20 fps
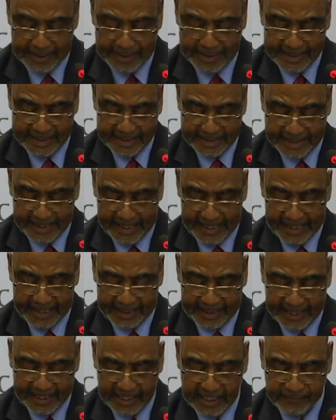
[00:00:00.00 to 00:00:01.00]
is
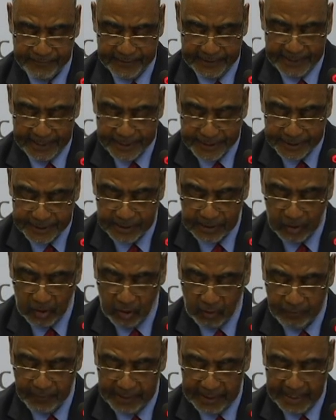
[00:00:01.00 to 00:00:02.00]
a
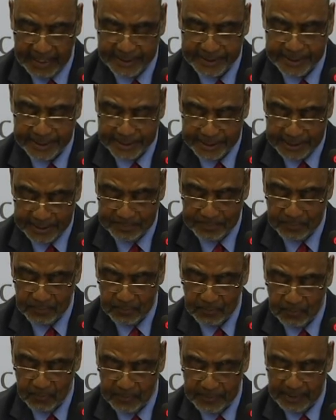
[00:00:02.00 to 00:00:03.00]
redefinition of our relationship
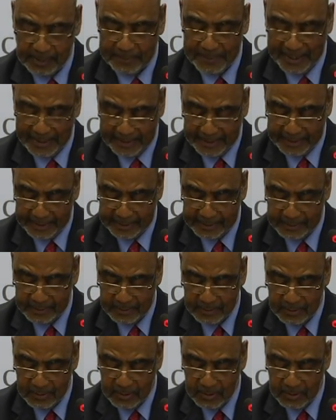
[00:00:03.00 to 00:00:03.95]
with the mainland,